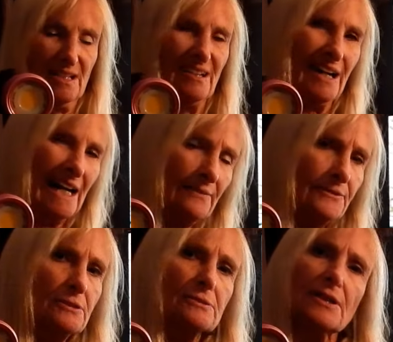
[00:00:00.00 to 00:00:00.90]
I have
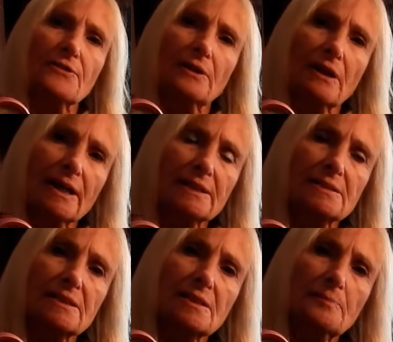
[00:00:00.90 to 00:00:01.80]
used other lights
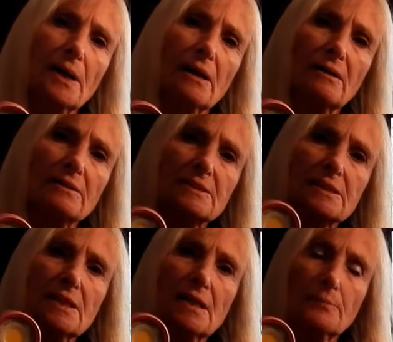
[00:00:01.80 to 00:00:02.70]
in the past,
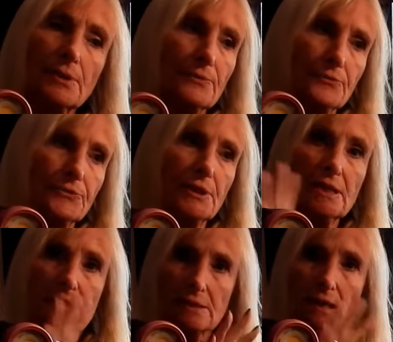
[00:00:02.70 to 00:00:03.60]
but
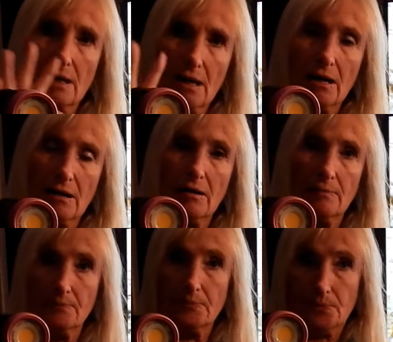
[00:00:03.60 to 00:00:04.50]
these are
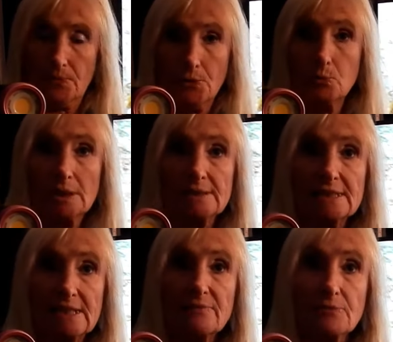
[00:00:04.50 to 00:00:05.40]
the ones that
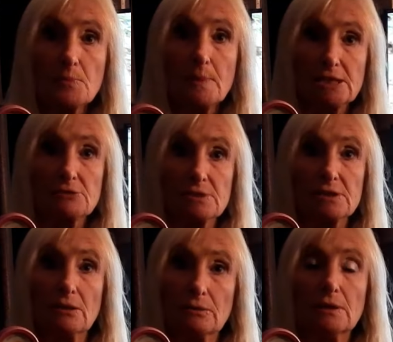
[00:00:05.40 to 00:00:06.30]
give the best
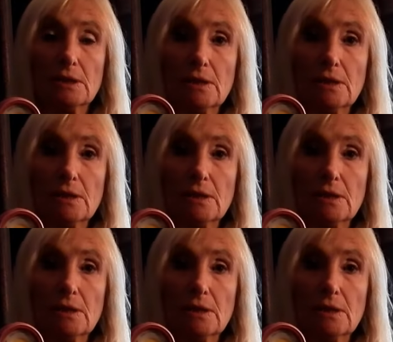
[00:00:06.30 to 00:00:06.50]
result.